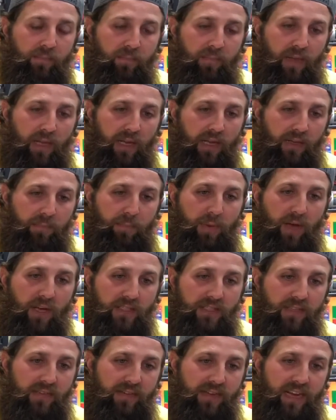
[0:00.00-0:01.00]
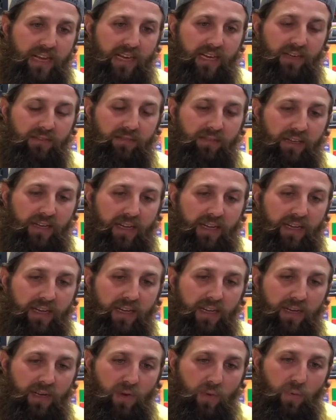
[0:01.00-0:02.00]
a positive and negative lead
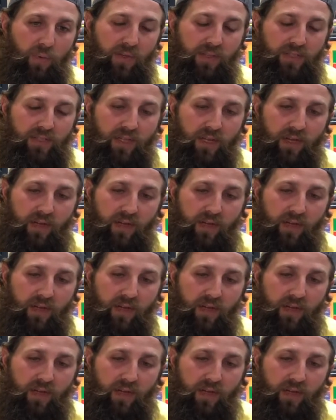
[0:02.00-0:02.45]
with